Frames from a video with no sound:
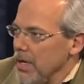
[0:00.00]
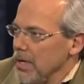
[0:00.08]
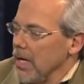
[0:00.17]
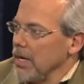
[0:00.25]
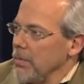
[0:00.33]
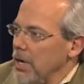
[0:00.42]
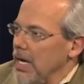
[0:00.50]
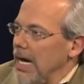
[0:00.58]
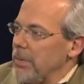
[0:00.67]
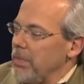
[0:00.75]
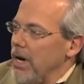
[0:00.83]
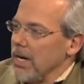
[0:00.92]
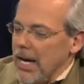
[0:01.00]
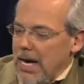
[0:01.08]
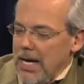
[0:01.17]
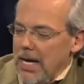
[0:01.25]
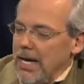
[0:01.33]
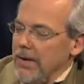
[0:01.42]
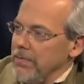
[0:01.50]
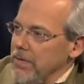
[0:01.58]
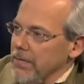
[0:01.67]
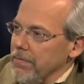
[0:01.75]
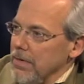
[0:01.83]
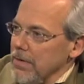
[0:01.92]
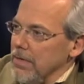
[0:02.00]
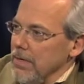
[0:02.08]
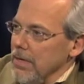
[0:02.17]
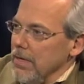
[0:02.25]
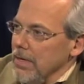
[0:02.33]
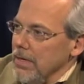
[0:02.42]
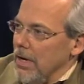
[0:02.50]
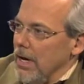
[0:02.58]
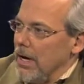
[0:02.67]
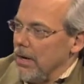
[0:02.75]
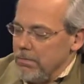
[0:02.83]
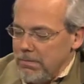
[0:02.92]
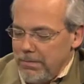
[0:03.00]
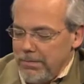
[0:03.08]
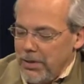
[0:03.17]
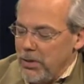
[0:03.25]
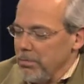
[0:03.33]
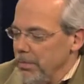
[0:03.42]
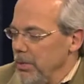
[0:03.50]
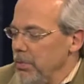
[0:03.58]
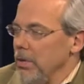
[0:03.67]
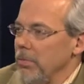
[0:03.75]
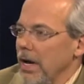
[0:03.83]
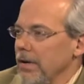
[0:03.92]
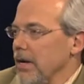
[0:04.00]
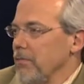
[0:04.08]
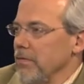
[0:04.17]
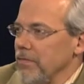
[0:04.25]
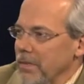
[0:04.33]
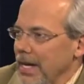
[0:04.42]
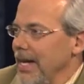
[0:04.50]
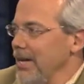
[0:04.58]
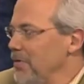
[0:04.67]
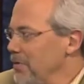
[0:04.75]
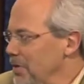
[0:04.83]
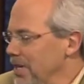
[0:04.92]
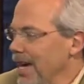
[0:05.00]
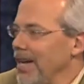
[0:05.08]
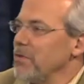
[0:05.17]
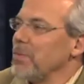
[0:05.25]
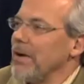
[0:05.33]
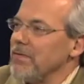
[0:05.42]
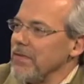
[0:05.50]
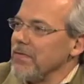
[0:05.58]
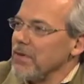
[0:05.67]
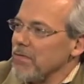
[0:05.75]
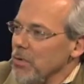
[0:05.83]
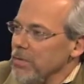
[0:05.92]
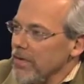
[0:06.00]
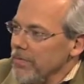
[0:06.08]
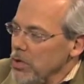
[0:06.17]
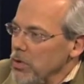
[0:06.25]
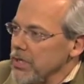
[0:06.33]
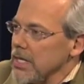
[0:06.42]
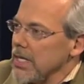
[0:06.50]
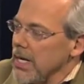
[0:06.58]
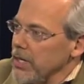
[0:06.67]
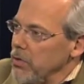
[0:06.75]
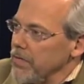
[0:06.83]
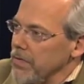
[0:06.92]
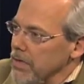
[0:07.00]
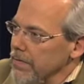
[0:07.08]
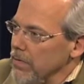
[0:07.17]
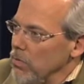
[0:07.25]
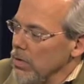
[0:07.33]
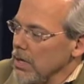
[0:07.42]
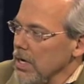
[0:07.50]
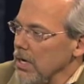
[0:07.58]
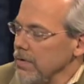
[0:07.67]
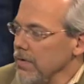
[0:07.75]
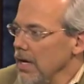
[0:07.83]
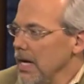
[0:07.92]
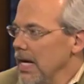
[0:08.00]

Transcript: Like on my iPod, I have different, you know, me being me, I got one from the 80s and the 90s, but I have different groups of music that I use for different workouts.